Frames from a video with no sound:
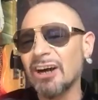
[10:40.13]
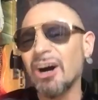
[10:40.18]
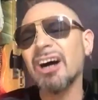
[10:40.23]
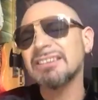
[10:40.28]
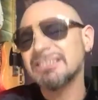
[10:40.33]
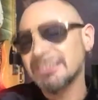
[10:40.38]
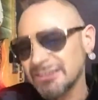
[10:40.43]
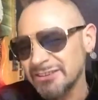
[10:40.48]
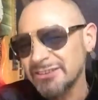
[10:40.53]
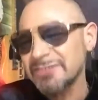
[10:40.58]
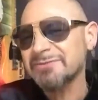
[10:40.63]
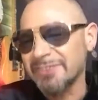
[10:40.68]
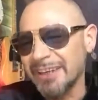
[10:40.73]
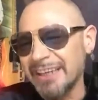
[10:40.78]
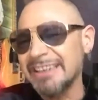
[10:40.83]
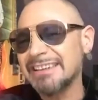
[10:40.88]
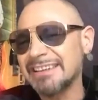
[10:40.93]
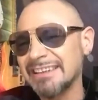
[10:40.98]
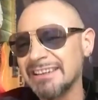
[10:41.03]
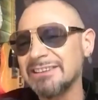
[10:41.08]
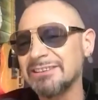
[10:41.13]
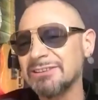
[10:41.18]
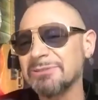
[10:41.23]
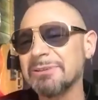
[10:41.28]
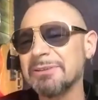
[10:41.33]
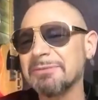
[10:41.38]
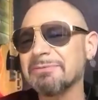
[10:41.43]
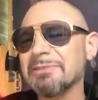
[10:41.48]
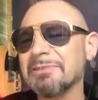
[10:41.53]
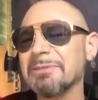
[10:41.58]
I sort of vaguely knew
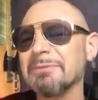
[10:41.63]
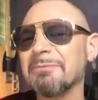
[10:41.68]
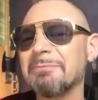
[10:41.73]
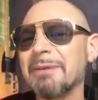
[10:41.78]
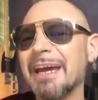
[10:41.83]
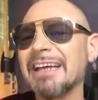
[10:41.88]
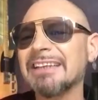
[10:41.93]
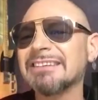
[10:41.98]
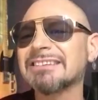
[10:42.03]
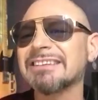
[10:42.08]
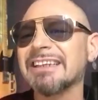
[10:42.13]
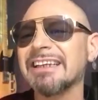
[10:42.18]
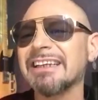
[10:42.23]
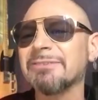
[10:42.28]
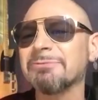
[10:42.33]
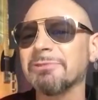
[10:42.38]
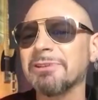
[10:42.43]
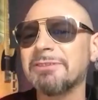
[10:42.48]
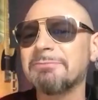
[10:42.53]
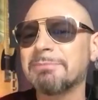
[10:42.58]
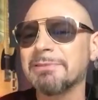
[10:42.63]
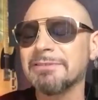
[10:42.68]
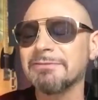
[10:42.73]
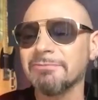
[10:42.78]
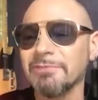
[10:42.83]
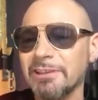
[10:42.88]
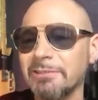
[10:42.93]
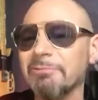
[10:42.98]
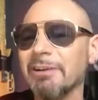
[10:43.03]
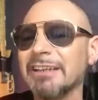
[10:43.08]
him from the bandstand
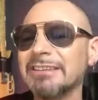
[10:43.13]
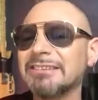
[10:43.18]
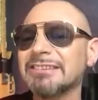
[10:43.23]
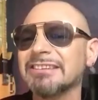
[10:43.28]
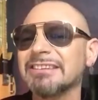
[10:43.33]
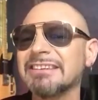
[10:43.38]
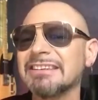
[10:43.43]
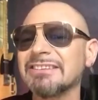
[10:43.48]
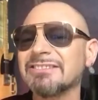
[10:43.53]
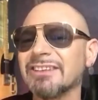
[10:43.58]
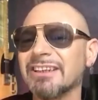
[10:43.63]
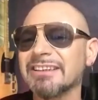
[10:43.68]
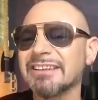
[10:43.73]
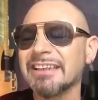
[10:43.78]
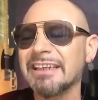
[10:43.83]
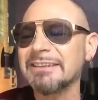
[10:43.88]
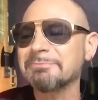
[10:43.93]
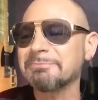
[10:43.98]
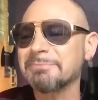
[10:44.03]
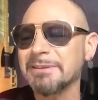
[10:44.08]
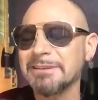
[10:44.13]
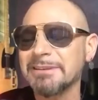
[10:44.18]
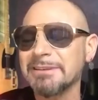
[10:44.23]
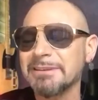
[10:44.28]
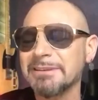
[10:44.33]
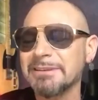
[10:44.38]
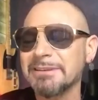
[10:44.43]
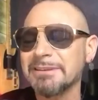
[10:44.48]
reruns and things like that, but